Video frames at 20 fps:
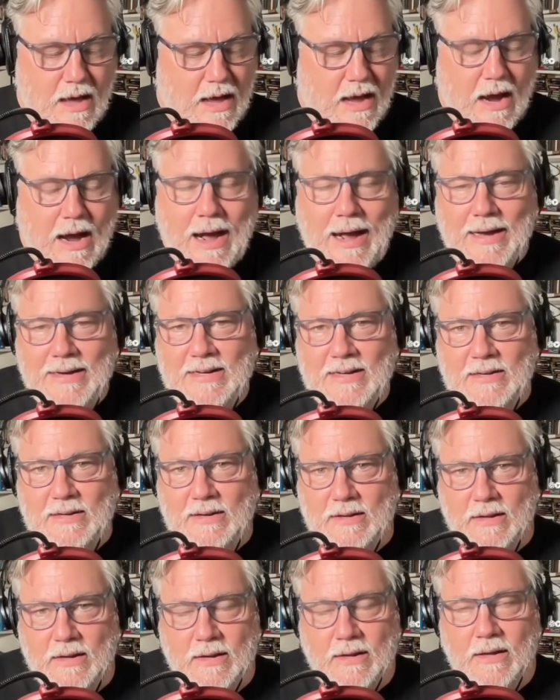I
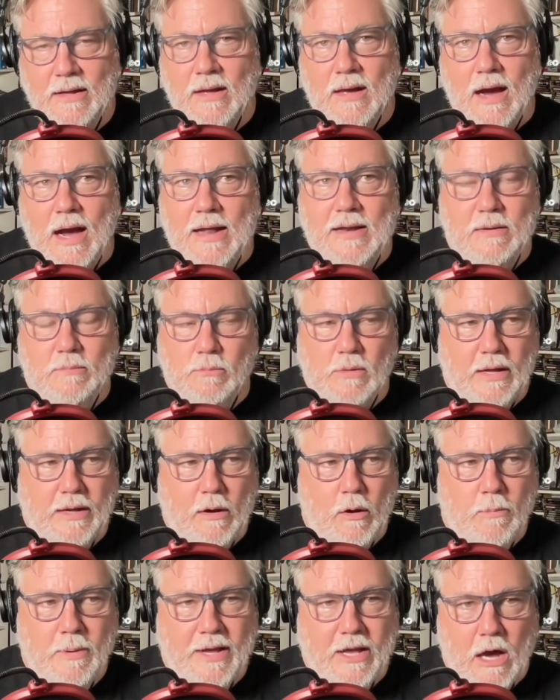didn't like,
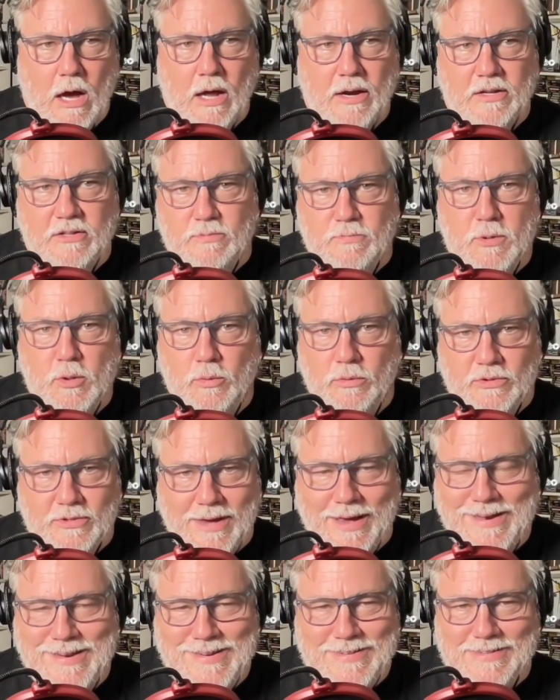oh my God, it's mutants.
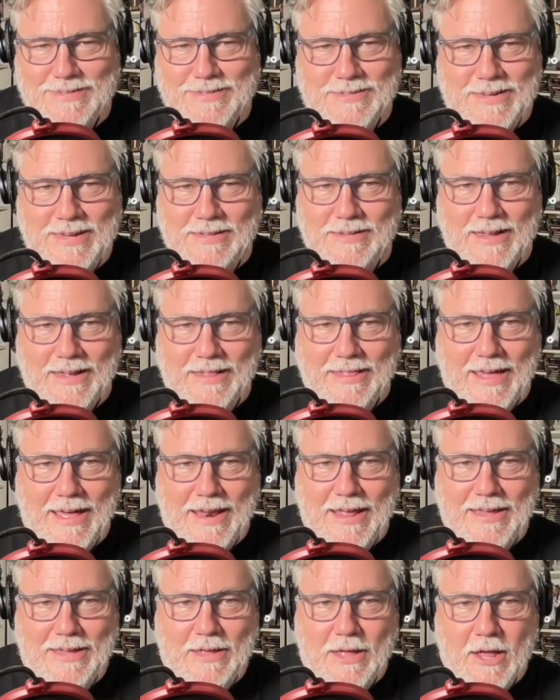I didn't see it like
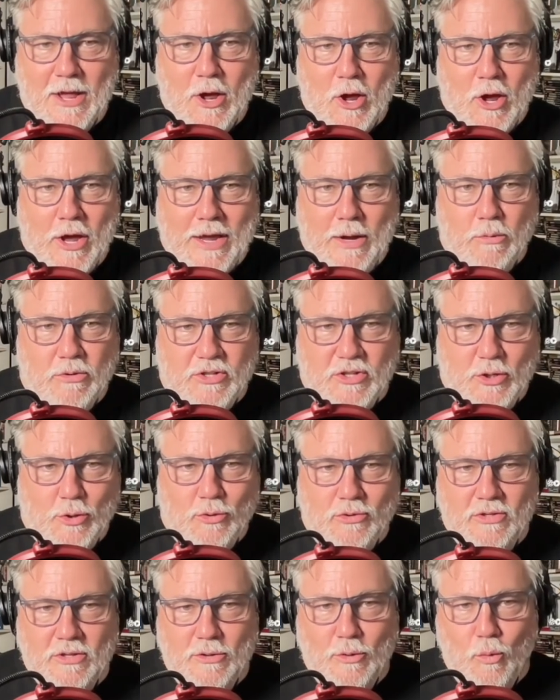that. He was
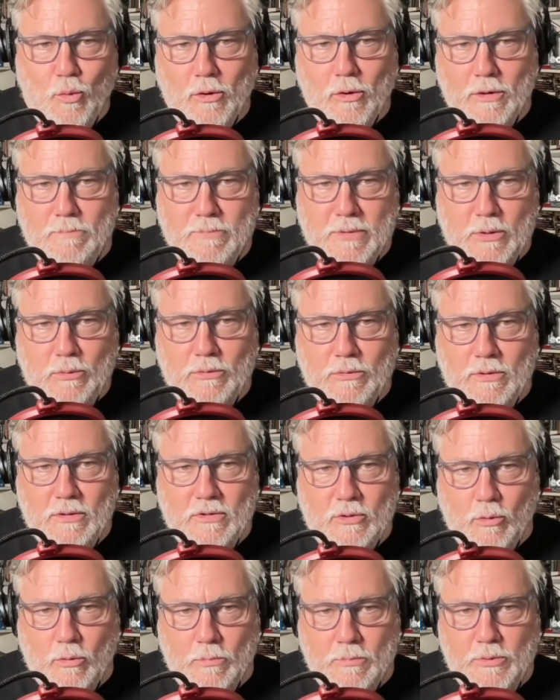using the word
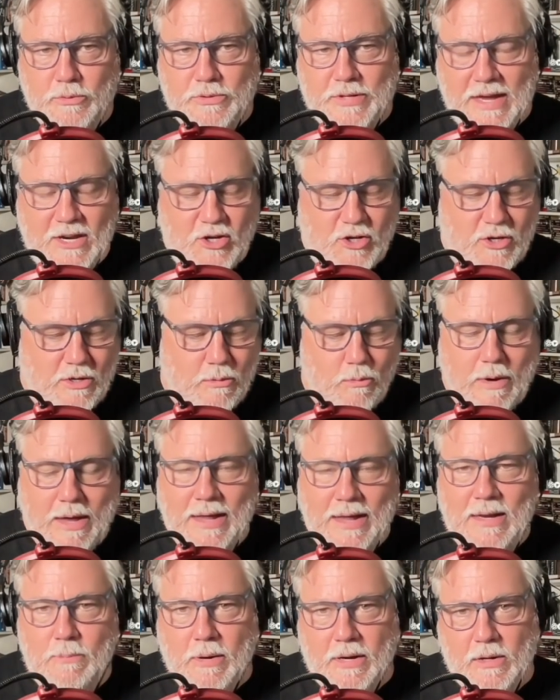mutant or mutation the way
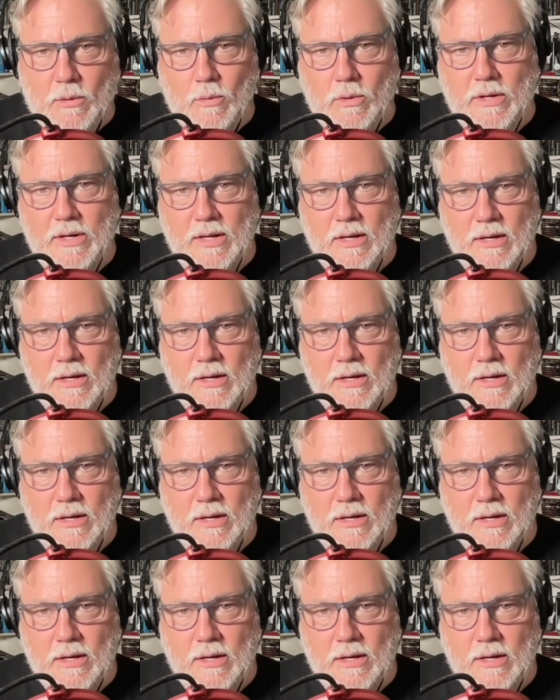anybody would.